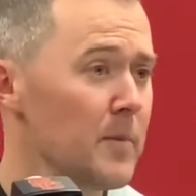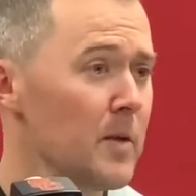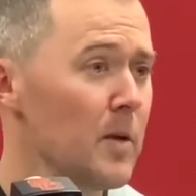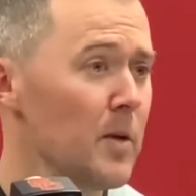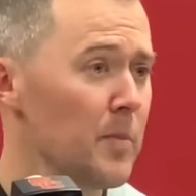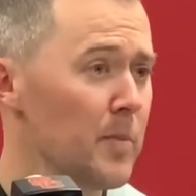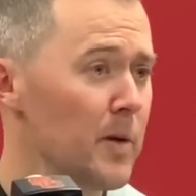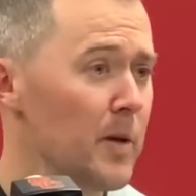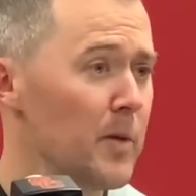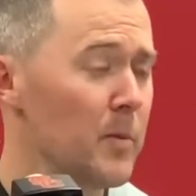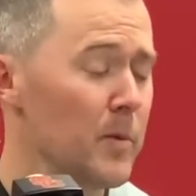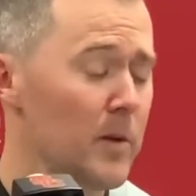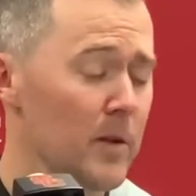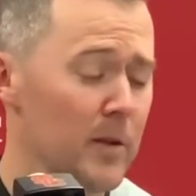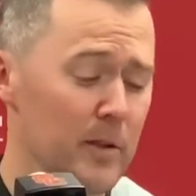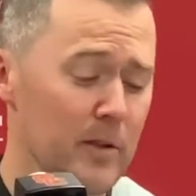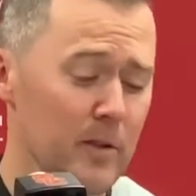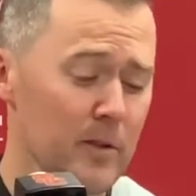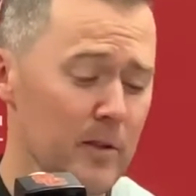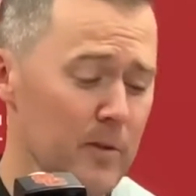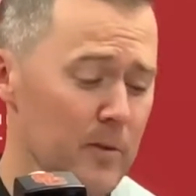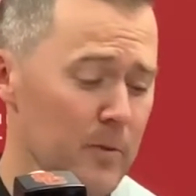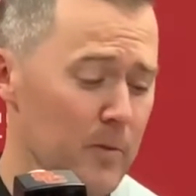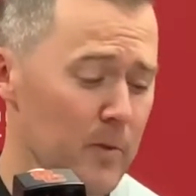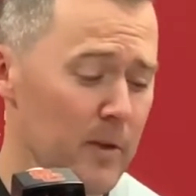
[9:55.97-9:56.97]
You know, played really good
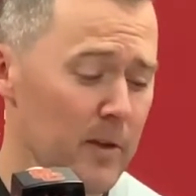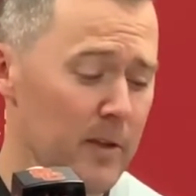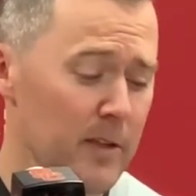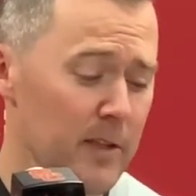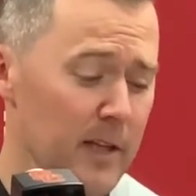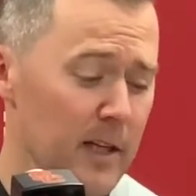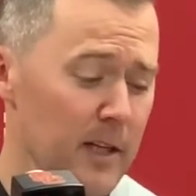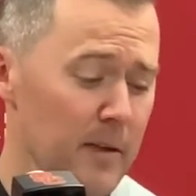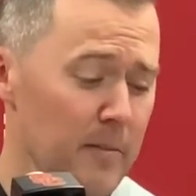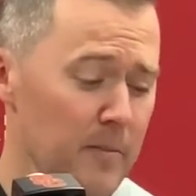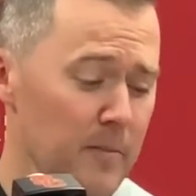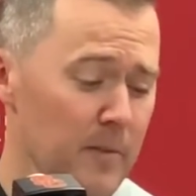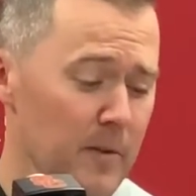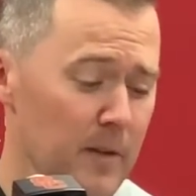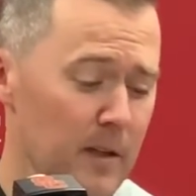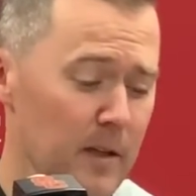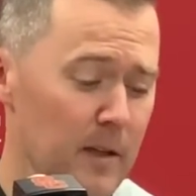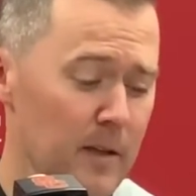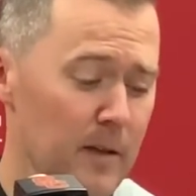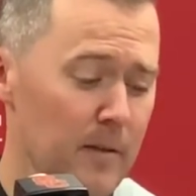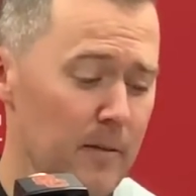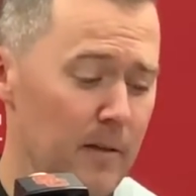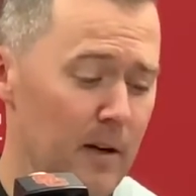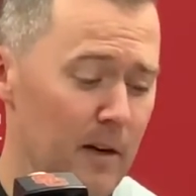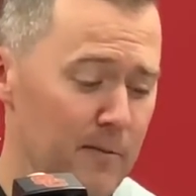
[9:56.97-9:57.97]
in the run game
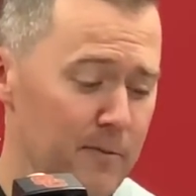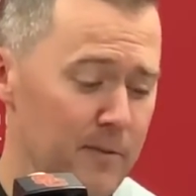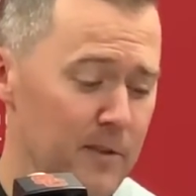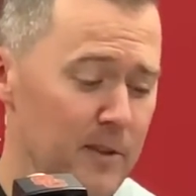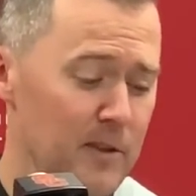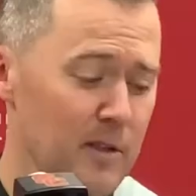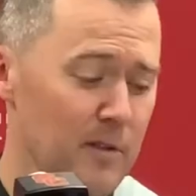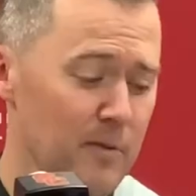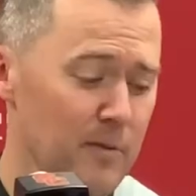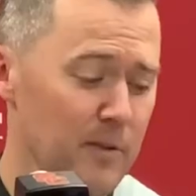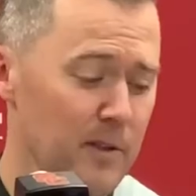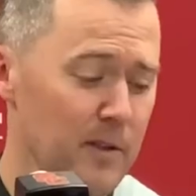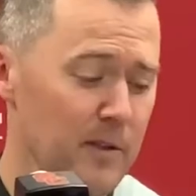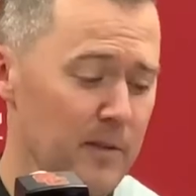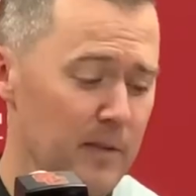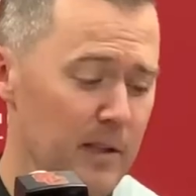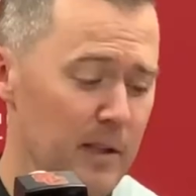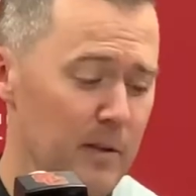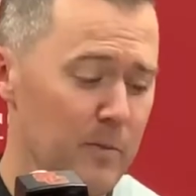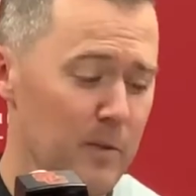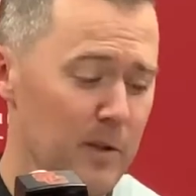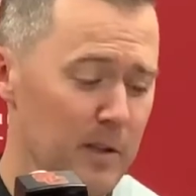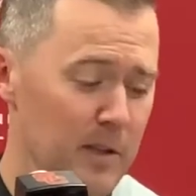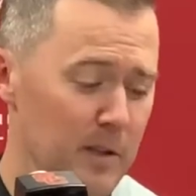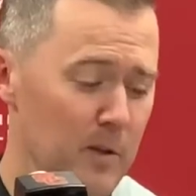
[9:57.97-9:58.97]
uh, offensively,
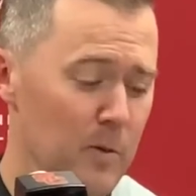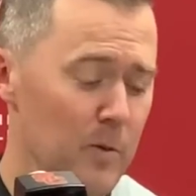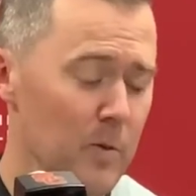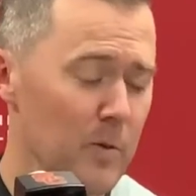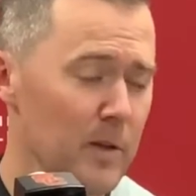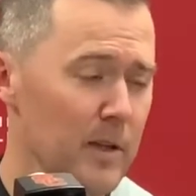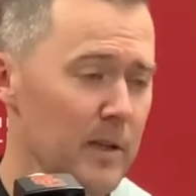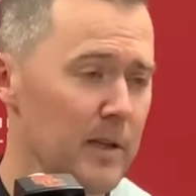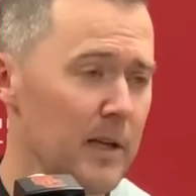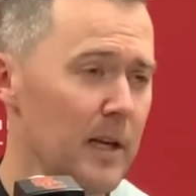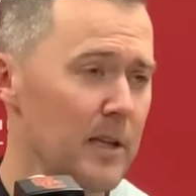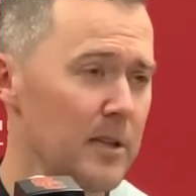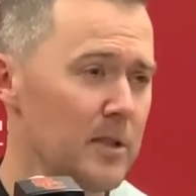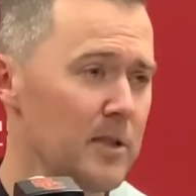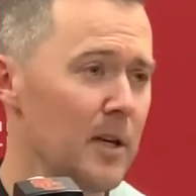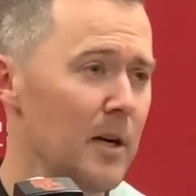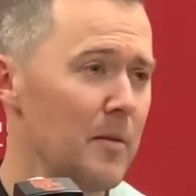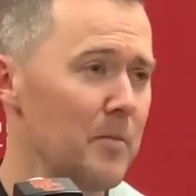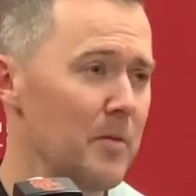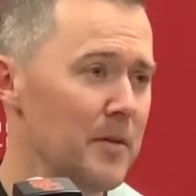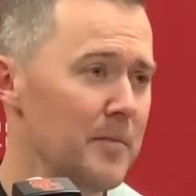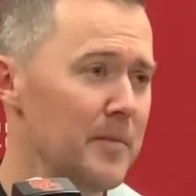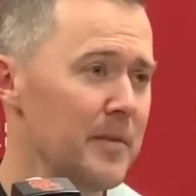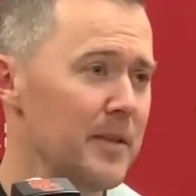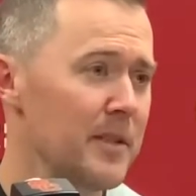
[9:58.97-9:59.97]
and we did a really nice job
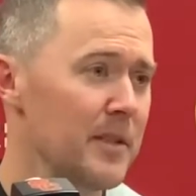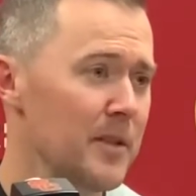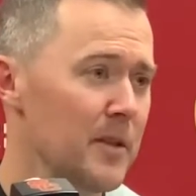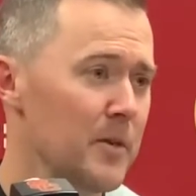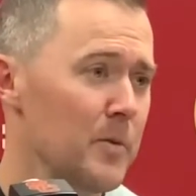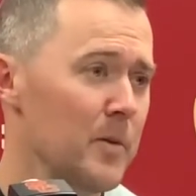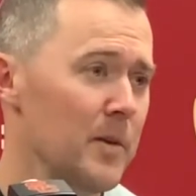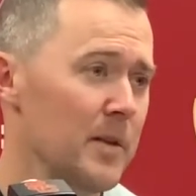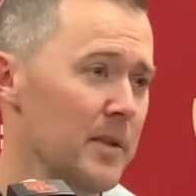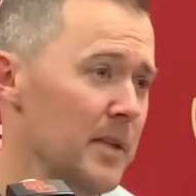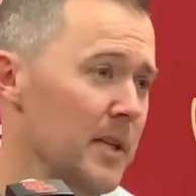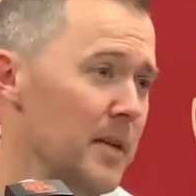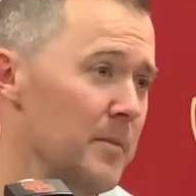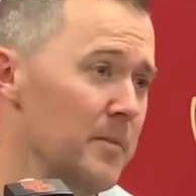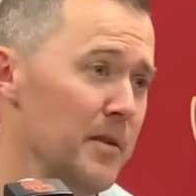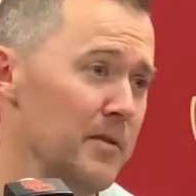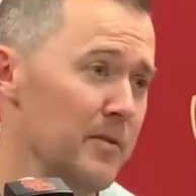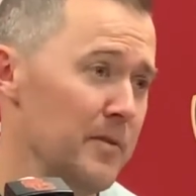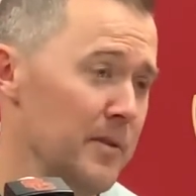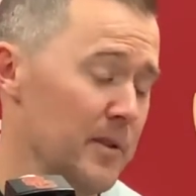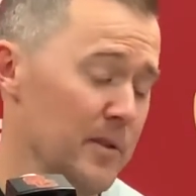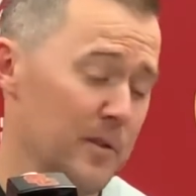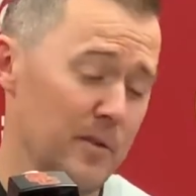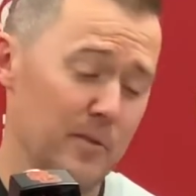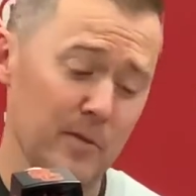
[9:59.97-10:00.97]
limiting their run game
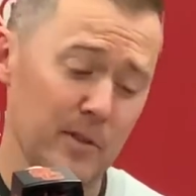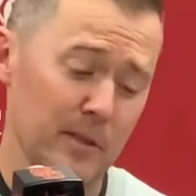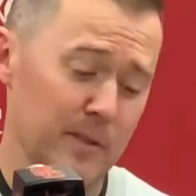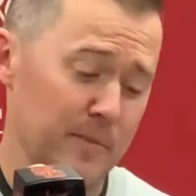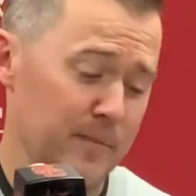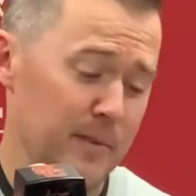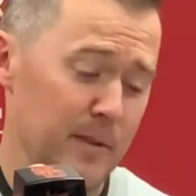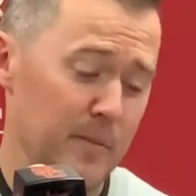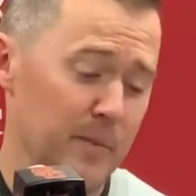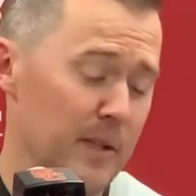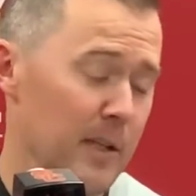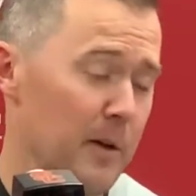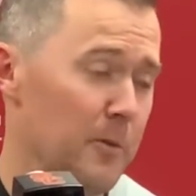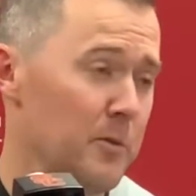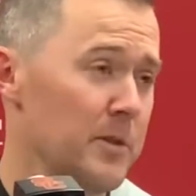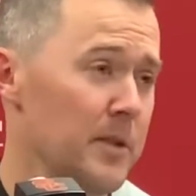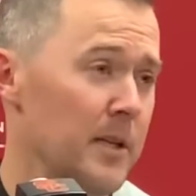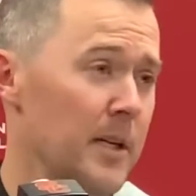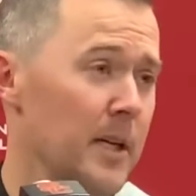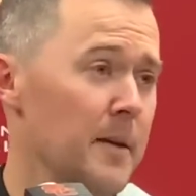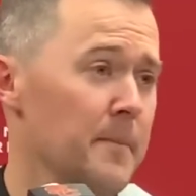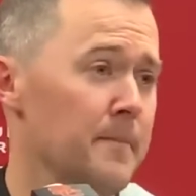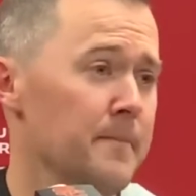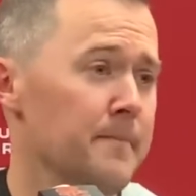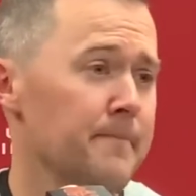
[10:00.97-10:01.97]
defensively. I mean, that was the
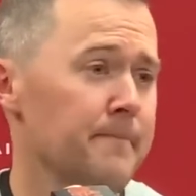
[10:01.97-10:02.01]
game.